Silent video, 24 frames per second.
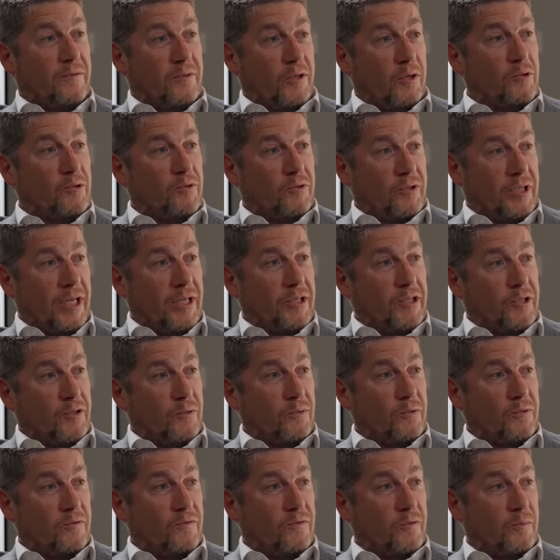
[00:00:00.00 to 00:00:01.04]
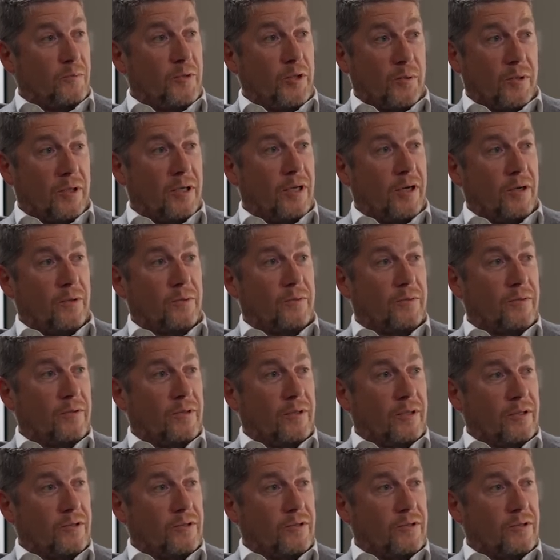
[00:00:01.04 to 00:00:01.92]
and those credentials from you alone